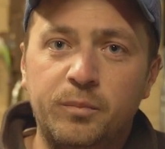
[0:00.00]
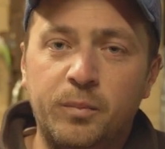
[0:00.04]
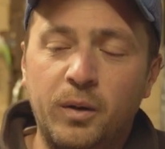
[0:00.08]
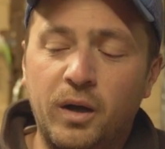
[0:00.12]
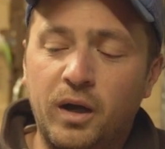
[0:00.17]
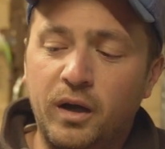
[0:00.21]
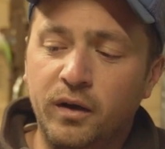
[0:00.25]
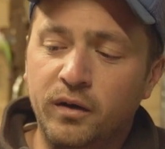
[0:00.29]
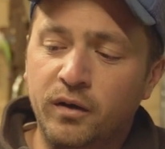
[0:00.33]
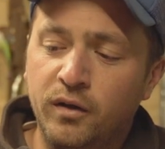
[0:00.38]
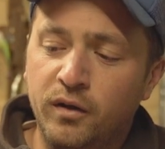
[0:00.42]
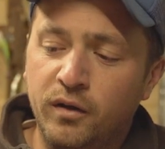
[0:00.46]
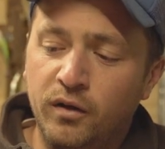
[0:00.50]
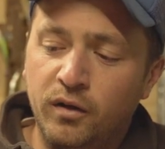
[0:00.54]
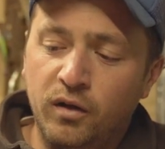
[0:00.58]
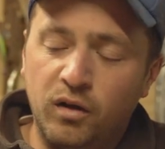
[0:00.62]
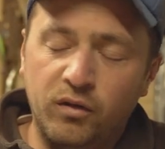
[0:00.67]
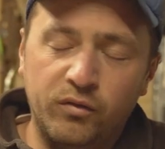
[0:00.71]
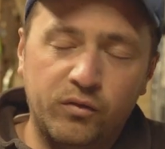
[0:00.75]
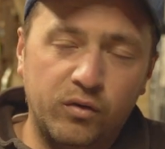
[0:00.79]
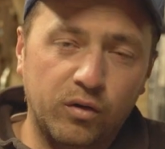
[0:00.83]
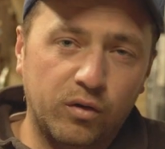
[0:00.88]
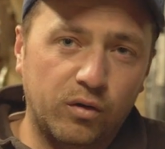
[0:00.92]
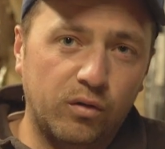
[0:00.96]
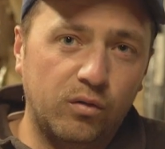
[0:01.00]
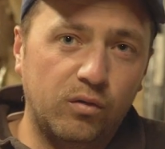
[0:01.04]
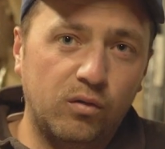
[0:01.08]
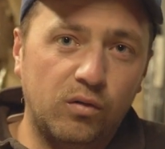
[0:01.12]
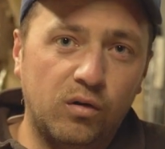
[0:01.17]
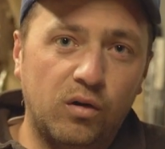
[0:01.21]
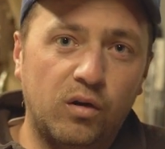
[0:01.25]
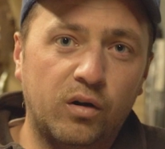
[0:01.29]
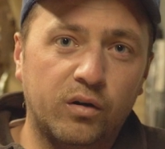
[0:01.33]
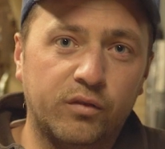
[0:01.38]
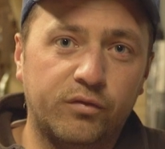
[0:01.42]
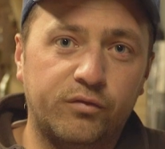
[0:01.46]
but I've caught a
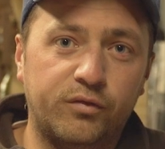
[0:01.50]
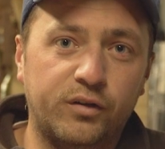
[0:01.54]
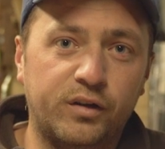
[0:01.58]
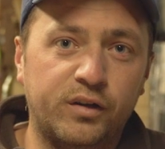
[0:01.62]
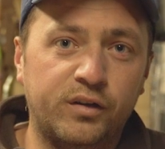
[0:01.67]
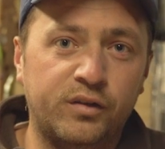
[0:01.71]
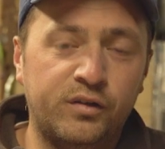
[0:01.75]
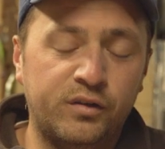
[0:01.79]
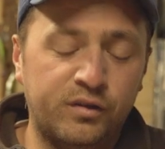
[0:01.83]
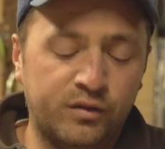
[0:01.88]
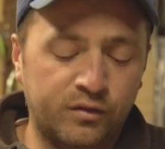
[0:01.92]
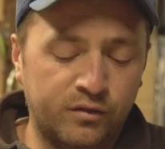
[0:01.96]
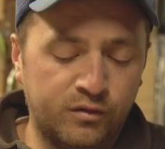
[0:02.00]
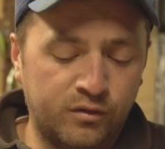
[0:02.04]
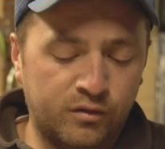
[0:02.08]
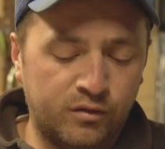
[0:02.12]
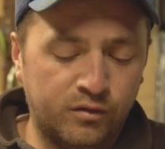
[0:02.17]
lot of fish